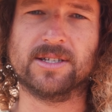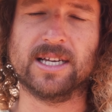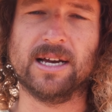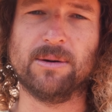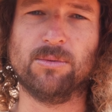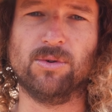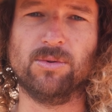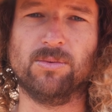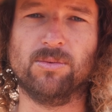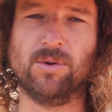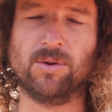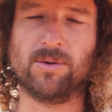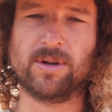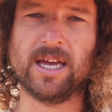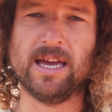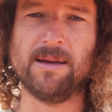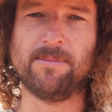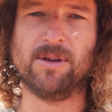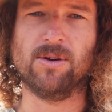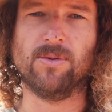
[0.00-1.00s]
So we'll
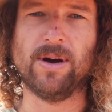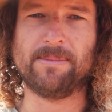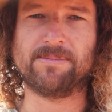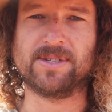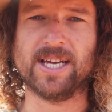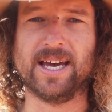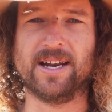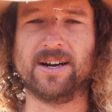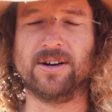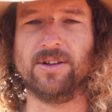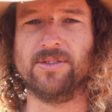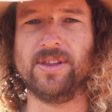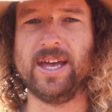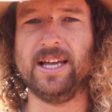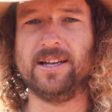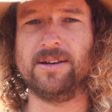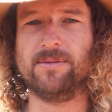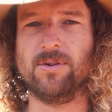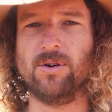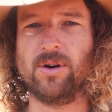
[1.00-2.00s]
keep you updated on
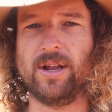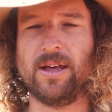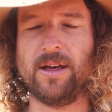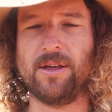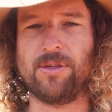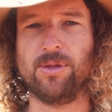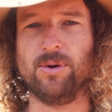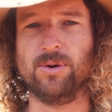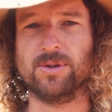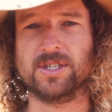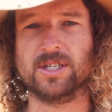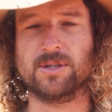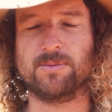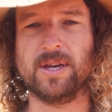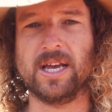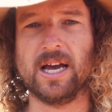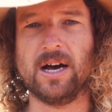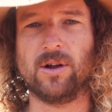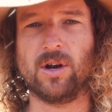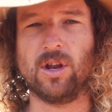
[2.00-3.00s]
that and our thoughts as
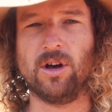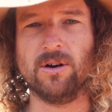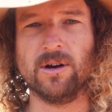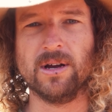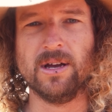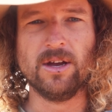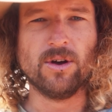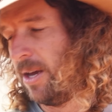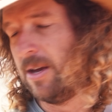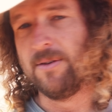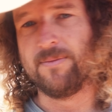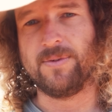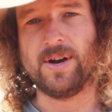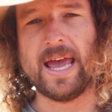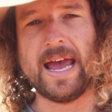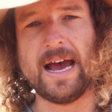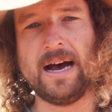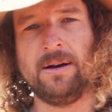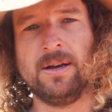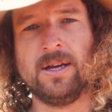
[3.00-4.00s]
we go along. For
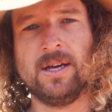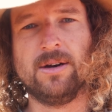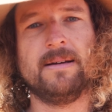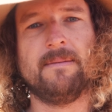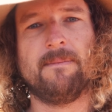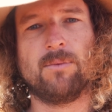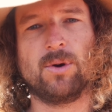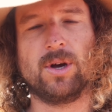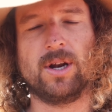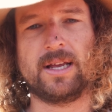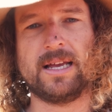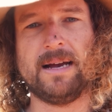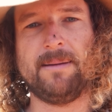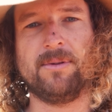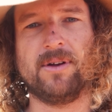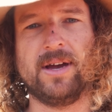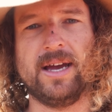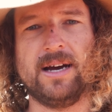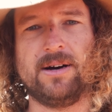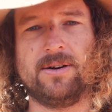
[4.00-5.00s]
now, we've got a
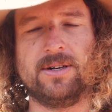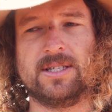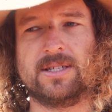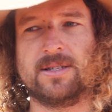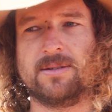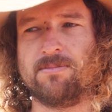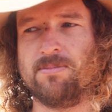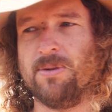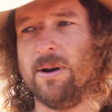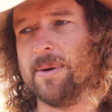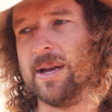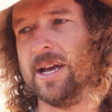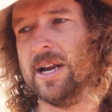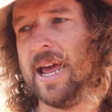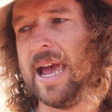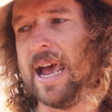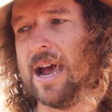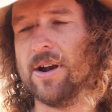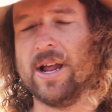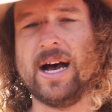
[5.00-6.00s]
couple of hours, probably an
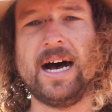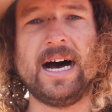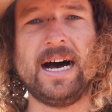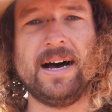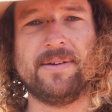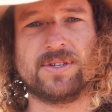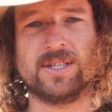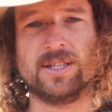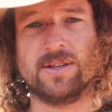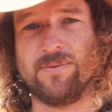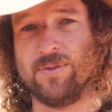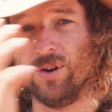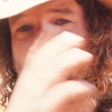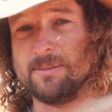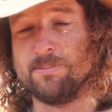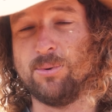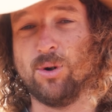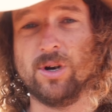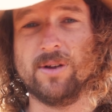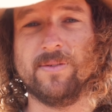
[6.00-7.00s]
hour and a half to the
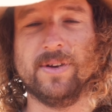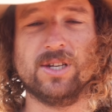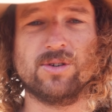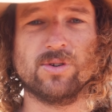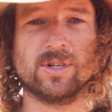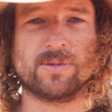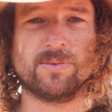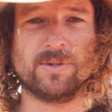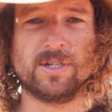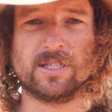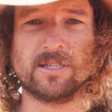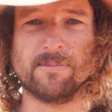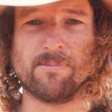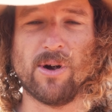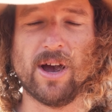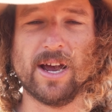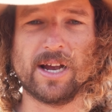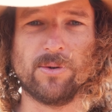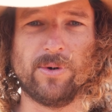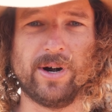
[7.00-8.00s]
first point of interest, which is the
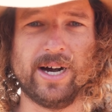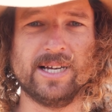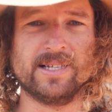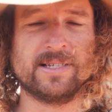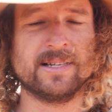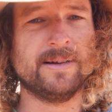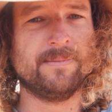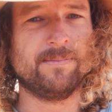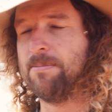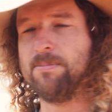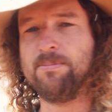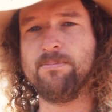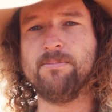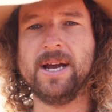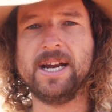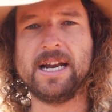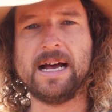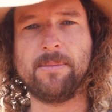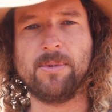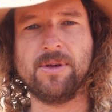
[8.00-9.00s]
Breakaways.
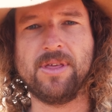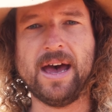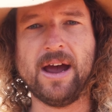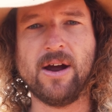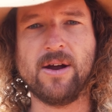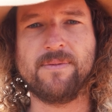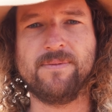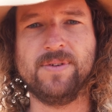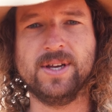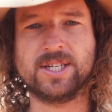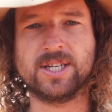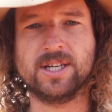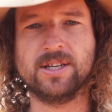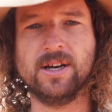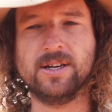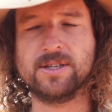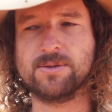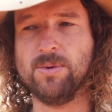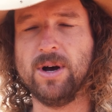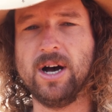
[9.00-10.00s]
Meeting up with Harry Fisher
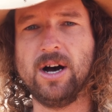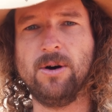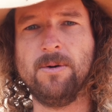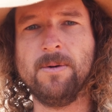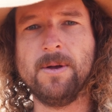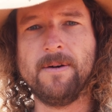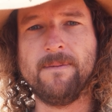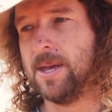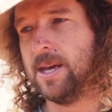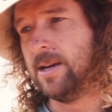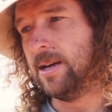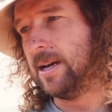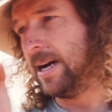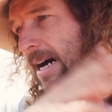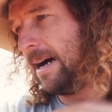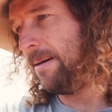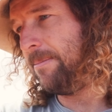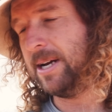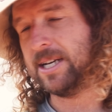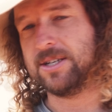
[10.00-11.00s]
as well.
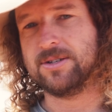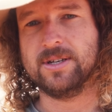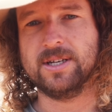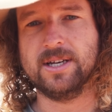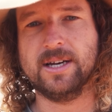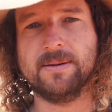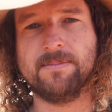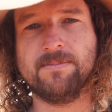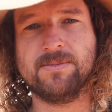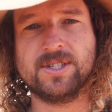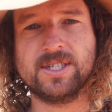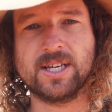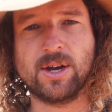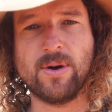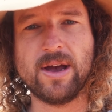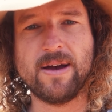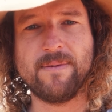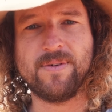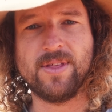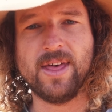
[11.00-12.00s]
Make sure you stick
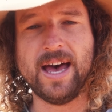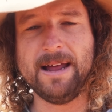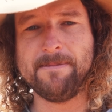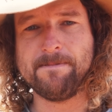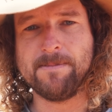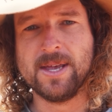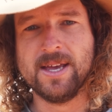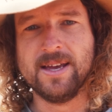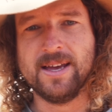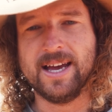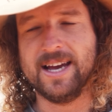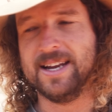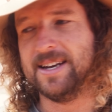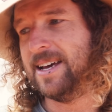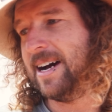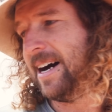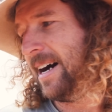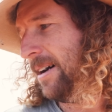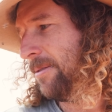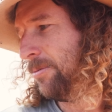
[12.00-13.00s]
around for that,
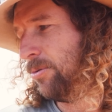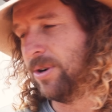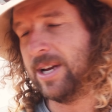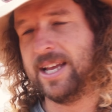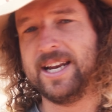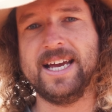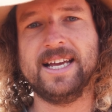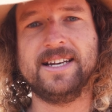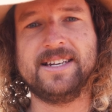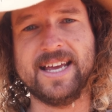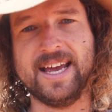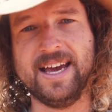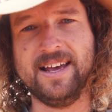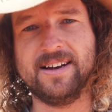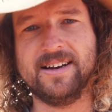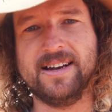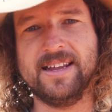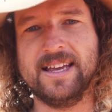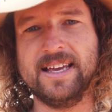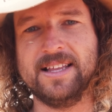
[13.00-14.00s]
and we'll get aired down
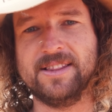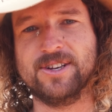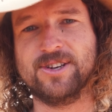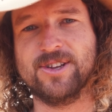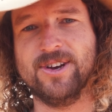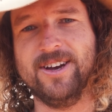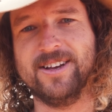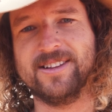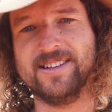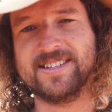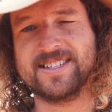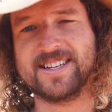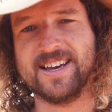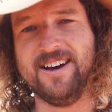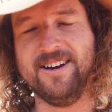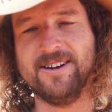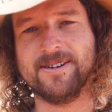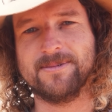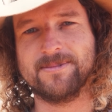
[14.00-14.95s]
and hit the dirt. Let's go.